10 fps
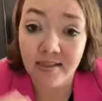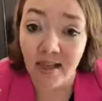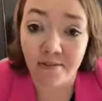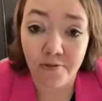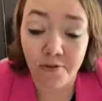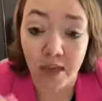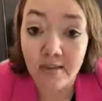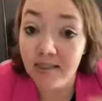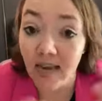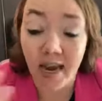that
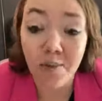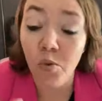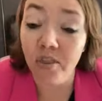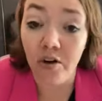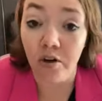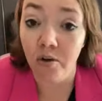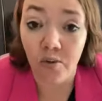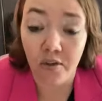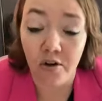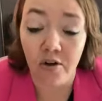face time with
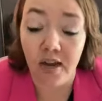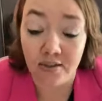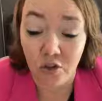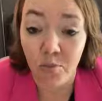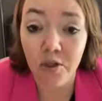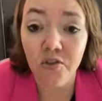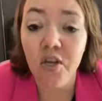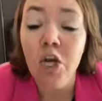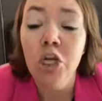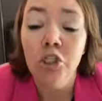your customers.